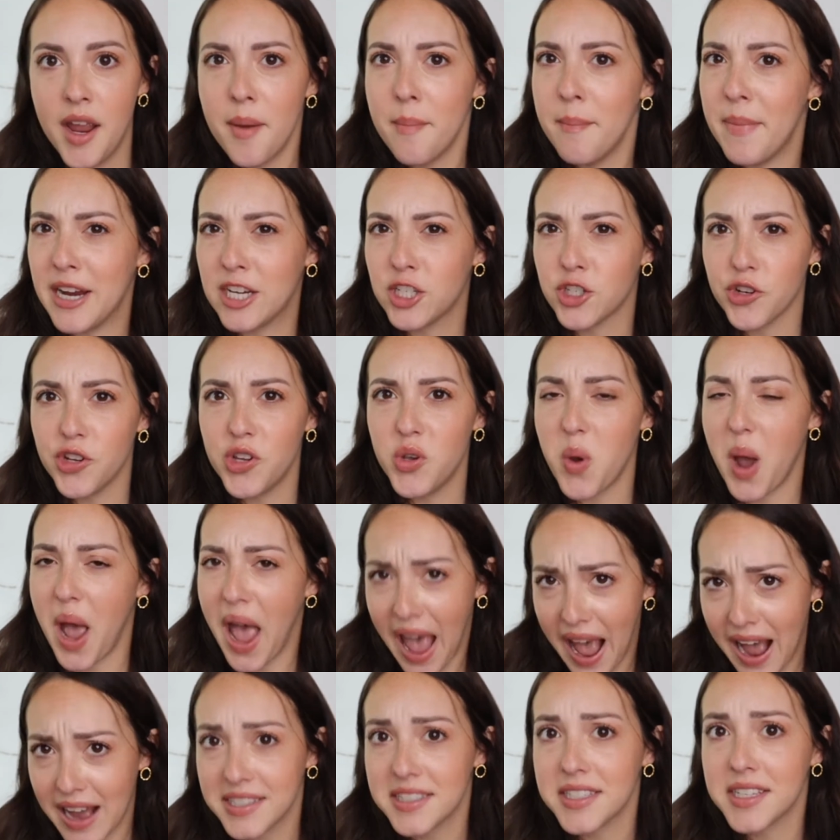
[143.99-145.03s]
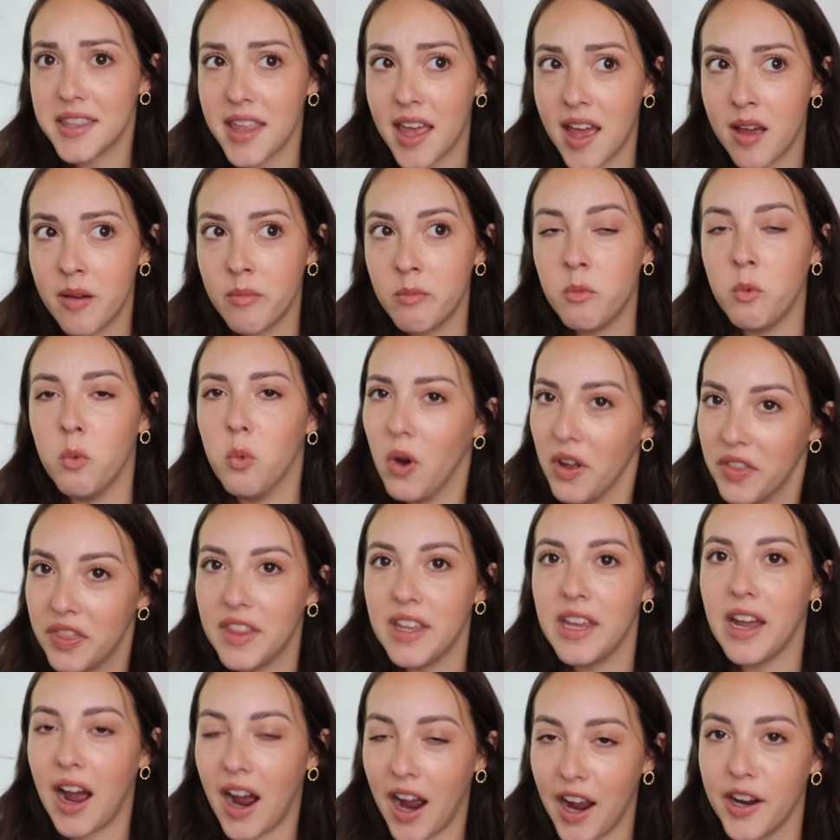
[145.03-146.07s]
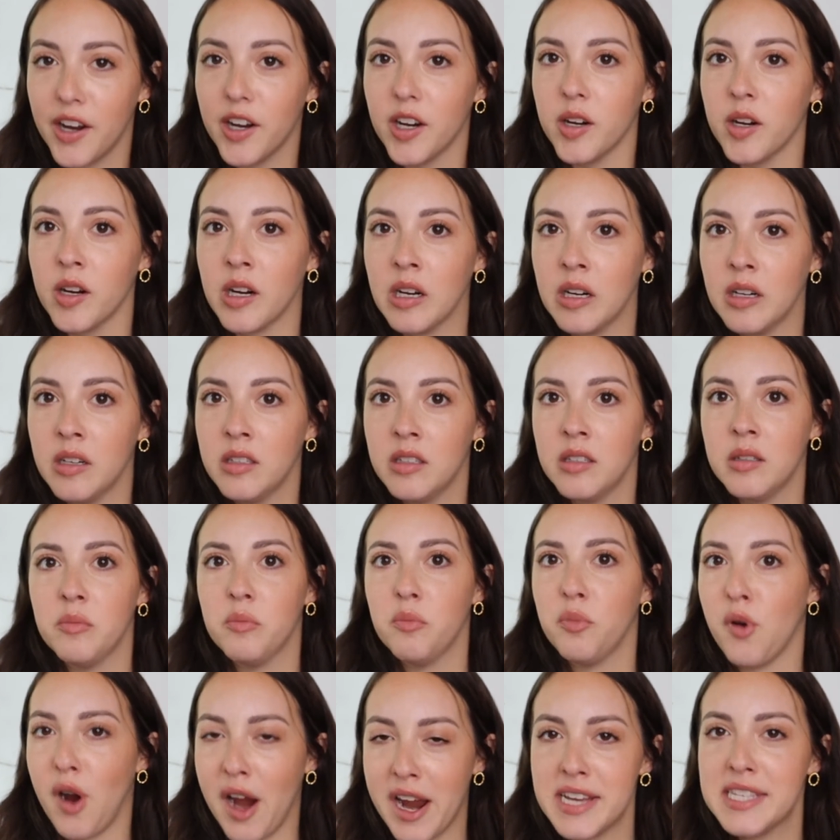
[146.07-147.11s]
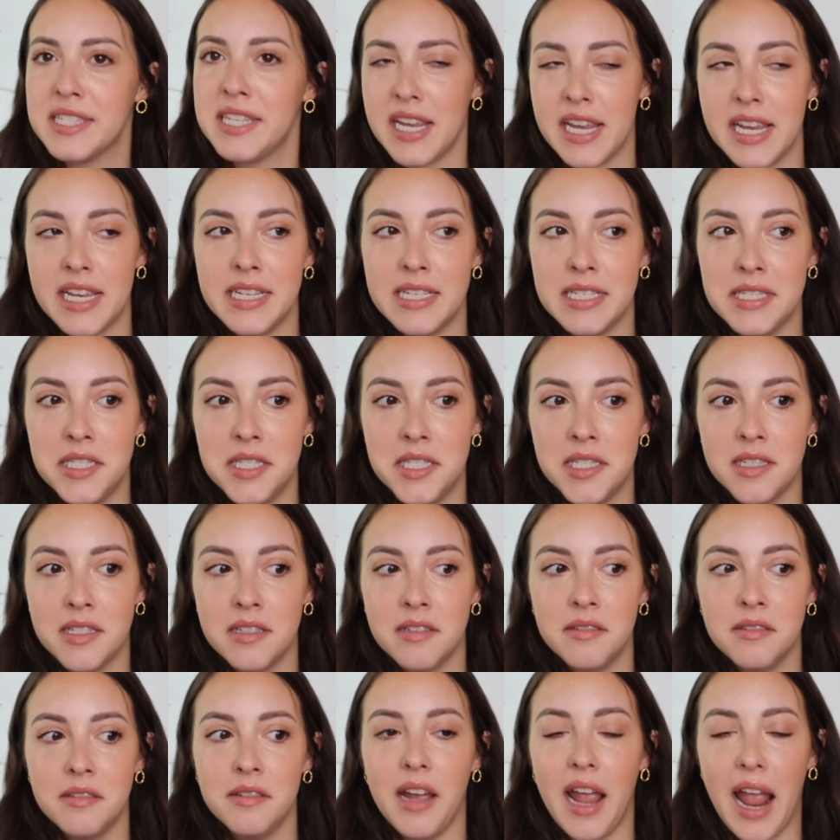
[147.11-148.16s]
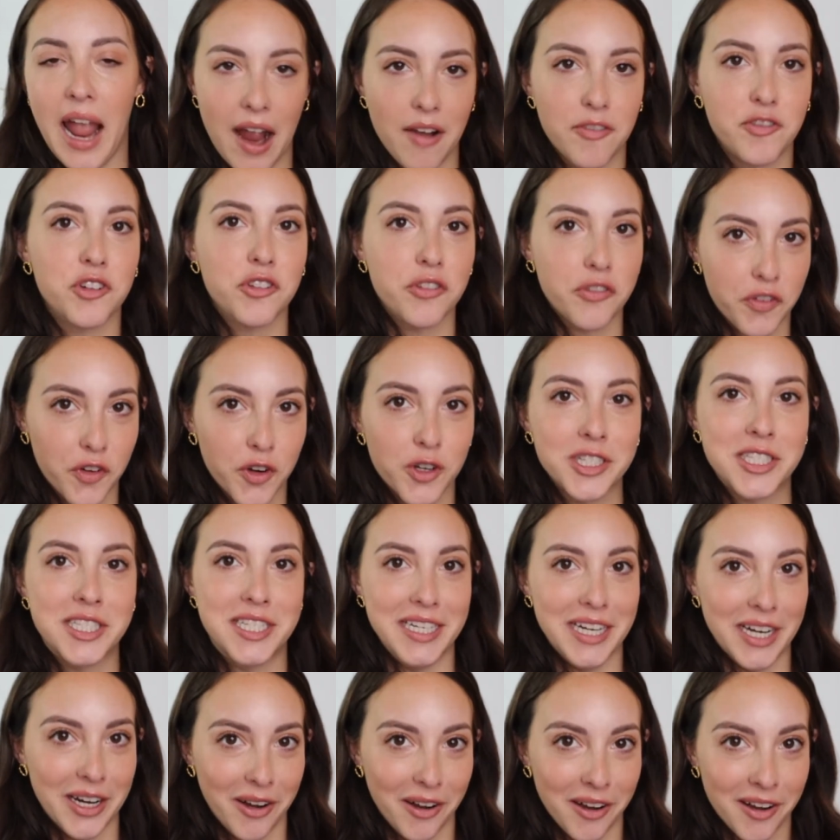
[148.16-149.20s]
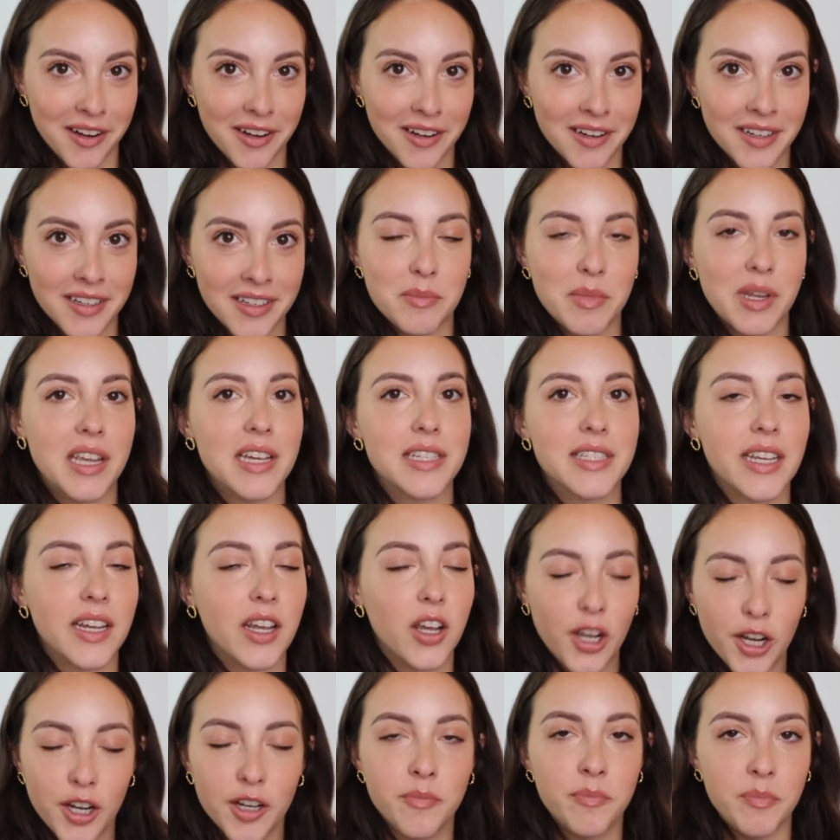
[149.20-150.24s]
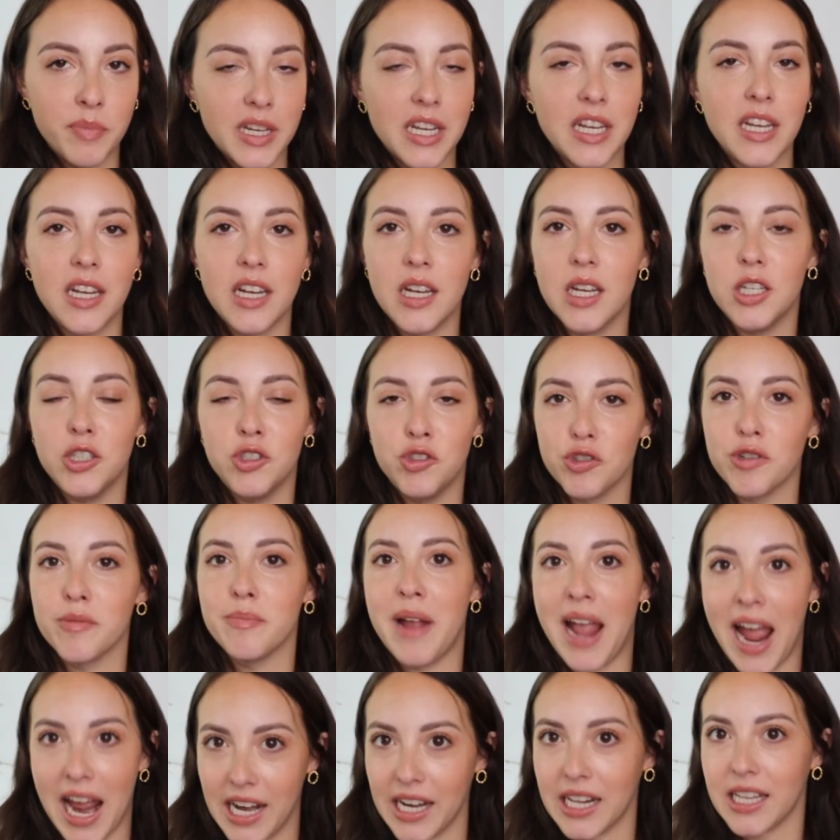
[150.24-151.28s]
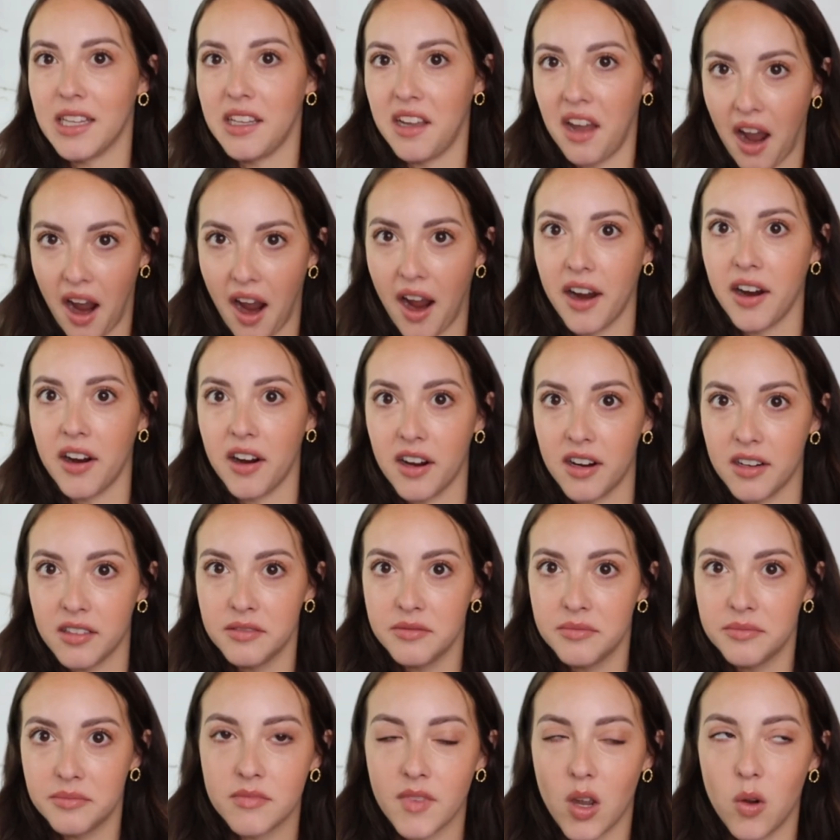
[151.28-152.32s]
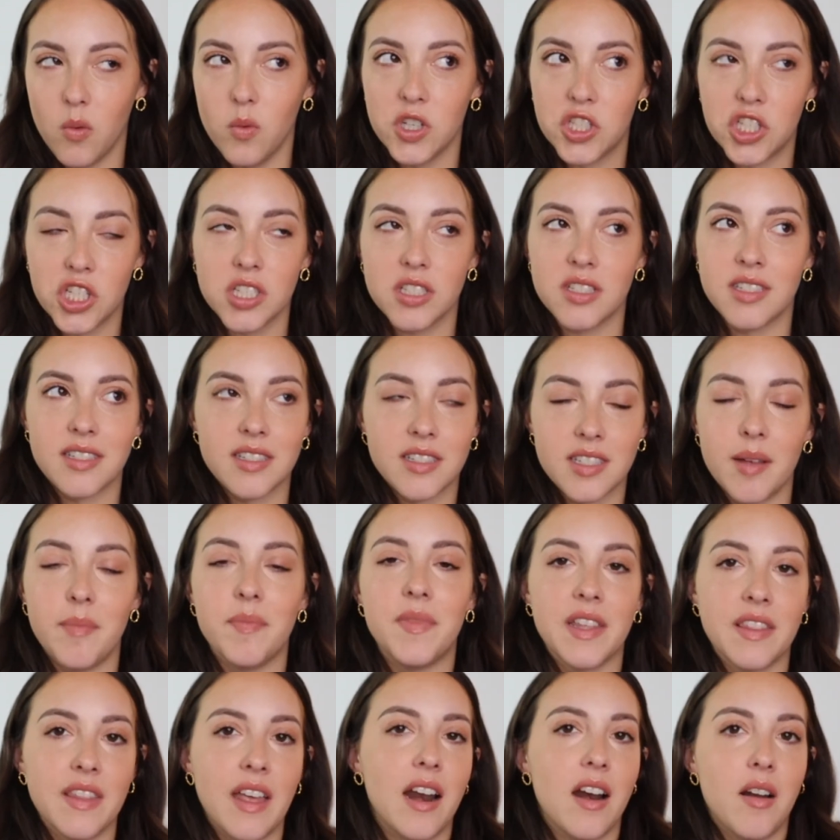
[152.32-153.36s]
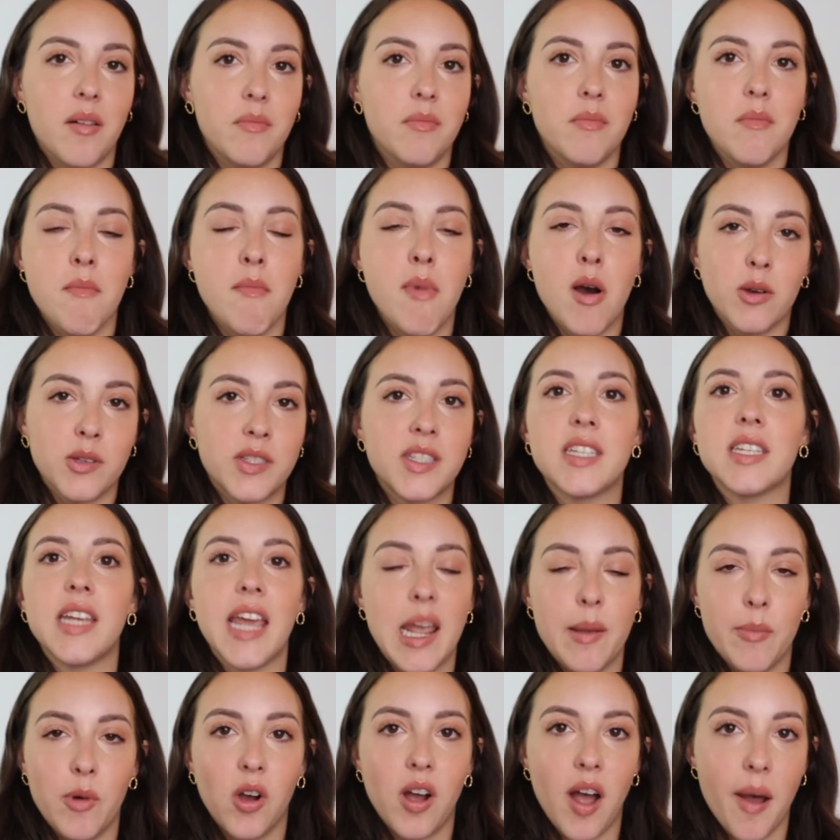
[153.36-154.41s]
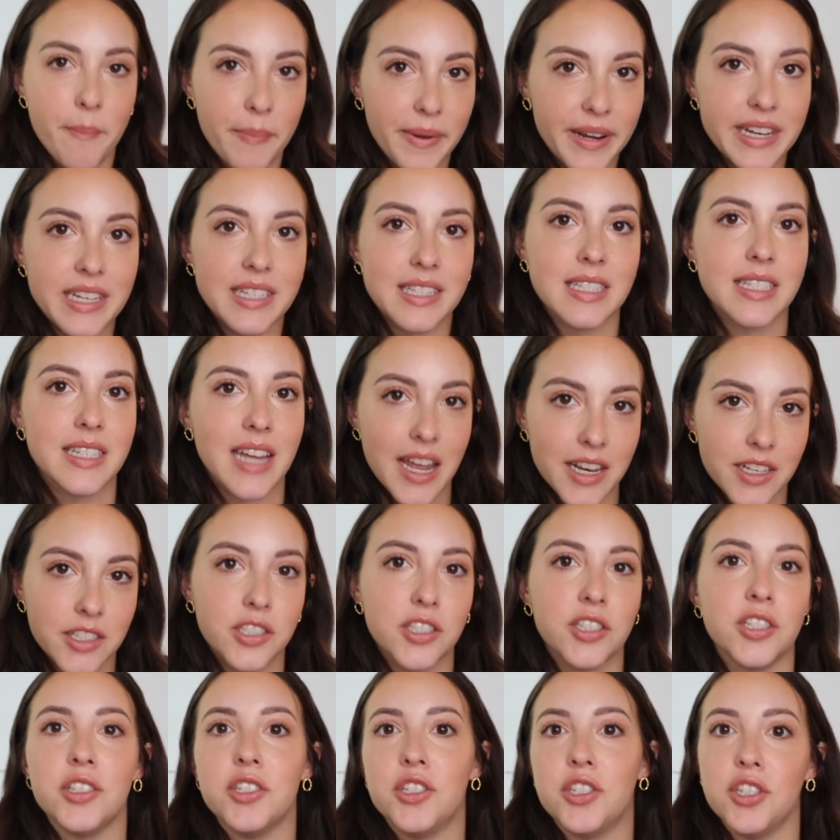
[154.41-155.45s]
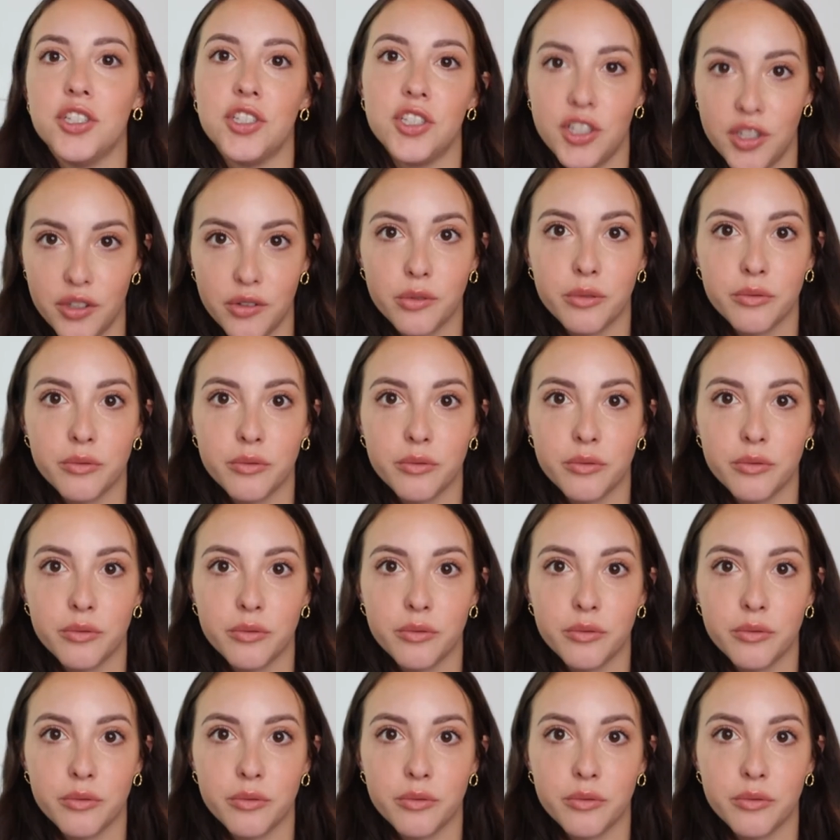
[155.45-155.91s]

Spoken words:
Make sure you ask them what the higher price is after the first year, because it could be dramatically higher, which is something that most cable companies tend to do.